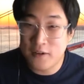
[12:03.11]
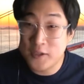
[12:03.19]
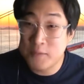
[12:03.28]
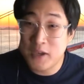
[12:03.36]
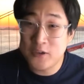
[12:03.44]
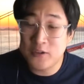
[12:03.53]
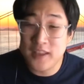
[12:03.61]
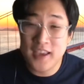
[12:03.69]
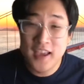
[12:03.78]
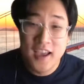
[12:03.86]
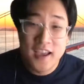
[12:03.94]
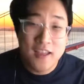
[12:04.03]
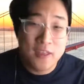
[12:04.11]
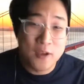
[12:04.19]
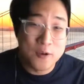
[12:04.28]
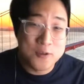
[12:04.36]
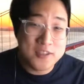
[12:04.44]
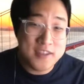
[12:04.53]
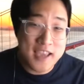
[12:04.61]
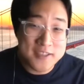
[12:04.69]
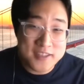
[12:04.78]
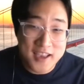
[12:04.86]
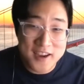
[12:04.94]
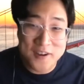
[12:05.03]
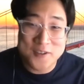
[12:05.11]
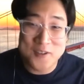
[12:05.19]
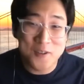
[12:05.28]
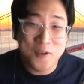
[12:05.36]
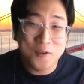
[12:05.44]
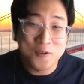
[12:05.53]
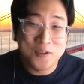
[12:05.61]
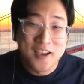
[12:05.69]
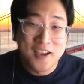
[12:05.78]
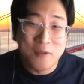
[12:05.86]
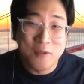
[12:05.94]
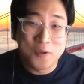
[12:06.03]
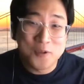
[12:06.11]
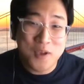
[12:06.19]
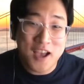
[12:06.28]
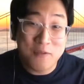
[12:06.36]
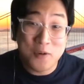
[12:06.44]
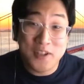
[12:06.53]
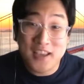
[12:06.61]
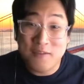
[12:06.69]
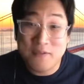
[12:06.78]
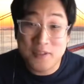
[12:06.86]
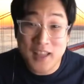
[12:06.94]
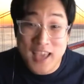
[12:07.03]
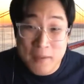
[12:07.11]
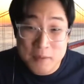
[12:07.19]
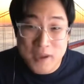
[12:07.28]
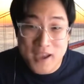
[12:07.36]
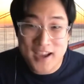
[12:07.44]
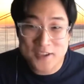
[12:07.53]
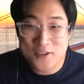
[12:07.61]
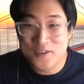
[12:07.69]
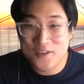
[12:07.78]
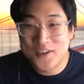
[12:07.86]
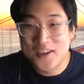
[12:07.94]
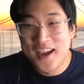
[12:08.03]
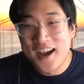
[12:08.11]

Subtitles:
especially those naysayers and those folks who have really inflamed passions.